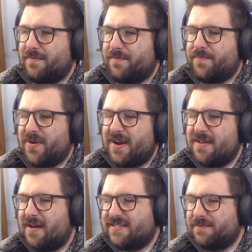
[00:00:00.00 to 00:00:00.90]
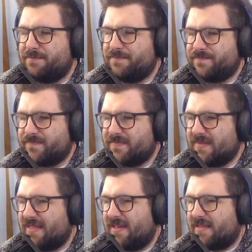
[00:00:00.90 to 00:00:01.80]
Pretty awesome.
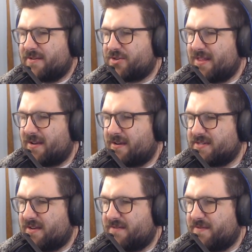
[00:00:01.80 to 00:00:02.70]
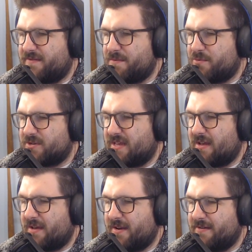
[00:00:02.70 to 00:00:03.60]
I think the trailer goes on for a few more.
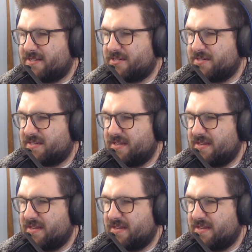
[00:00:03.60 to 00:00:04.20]
Oh no, it's just